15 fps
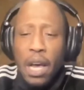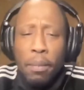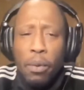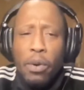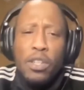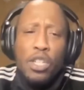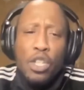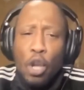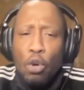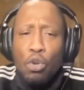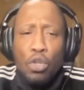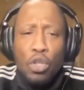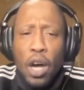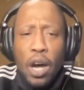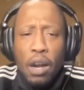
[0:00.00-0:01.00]
but a slow
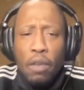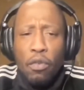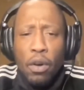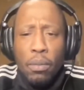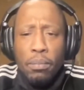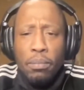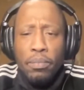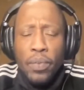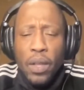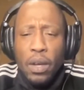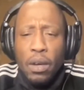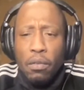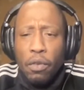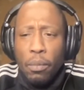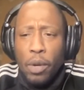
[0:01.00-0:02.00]
start from
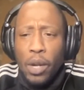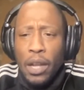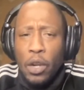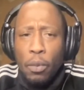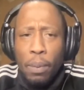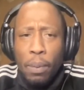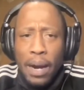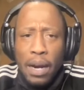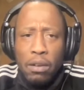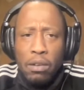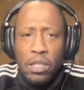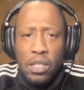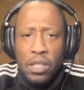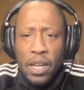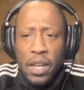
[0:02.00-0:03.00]
Orlando
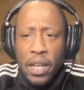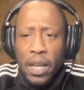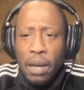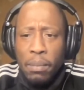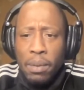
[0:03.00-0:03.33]
Pirates, Eddie.